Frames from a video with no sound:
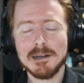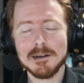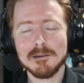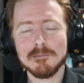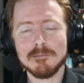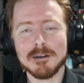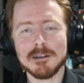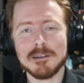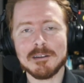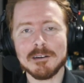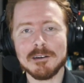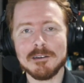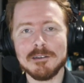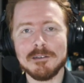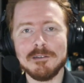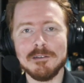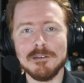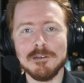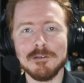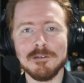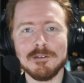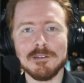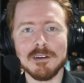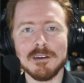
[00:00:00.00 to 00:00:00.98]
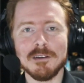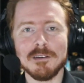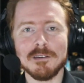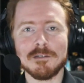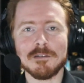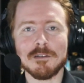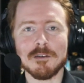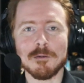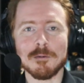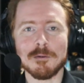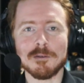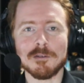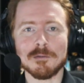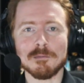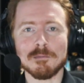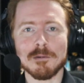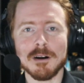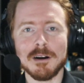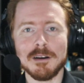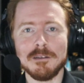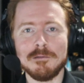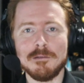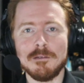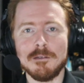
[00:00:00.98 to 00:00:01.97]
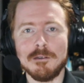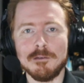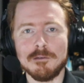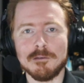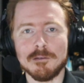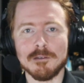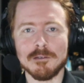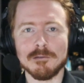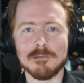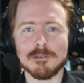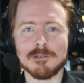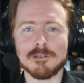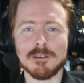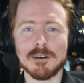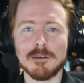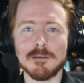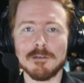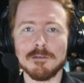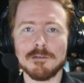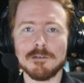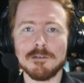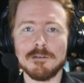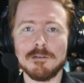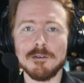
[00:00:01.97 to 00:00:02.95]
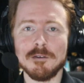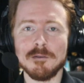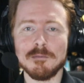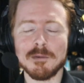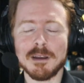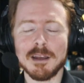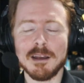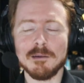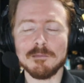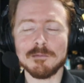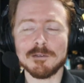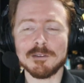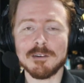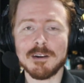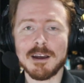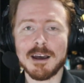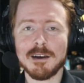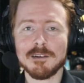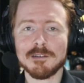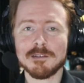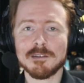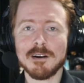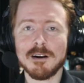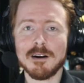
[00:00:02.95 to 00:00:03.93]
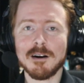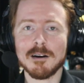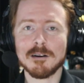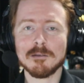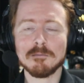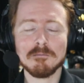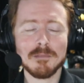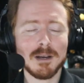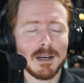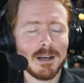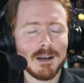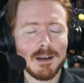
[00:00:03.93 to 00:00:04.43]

But the good news is there was a bright future for Tunnels of Doom games at Asgard,